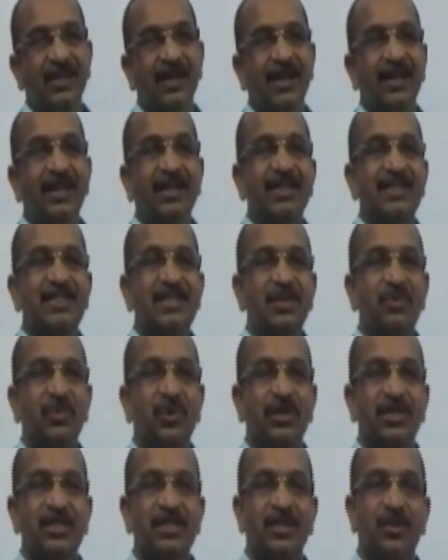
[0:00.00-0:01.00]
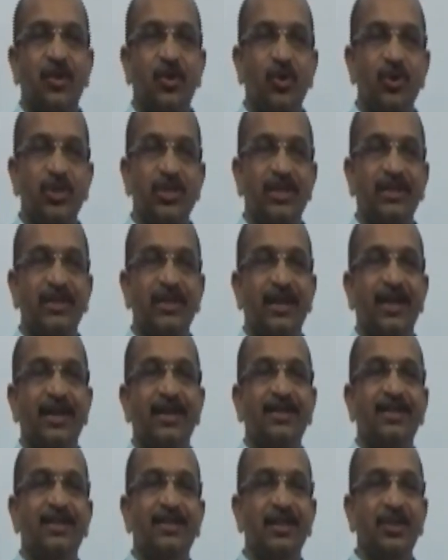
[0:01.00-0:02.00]
Let us see what is the quotient
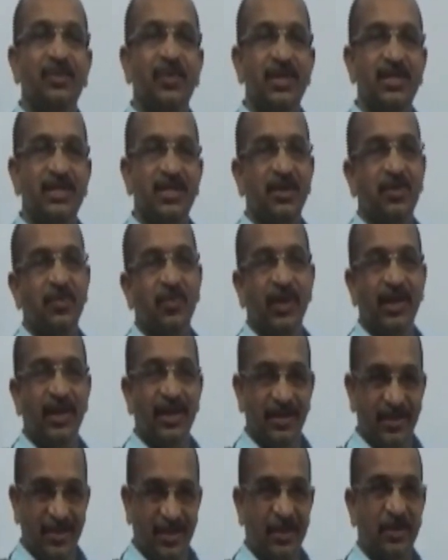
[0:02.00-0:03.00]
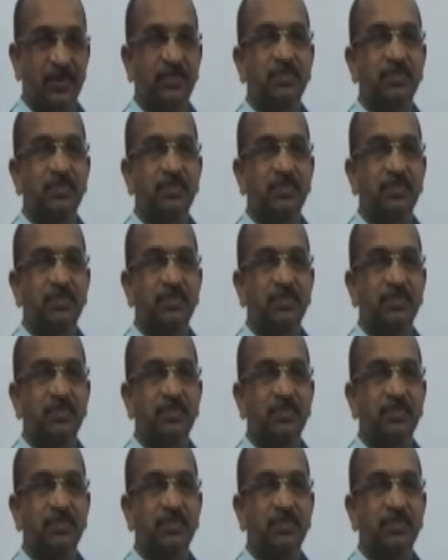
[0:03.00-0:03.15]
and divisor we get here.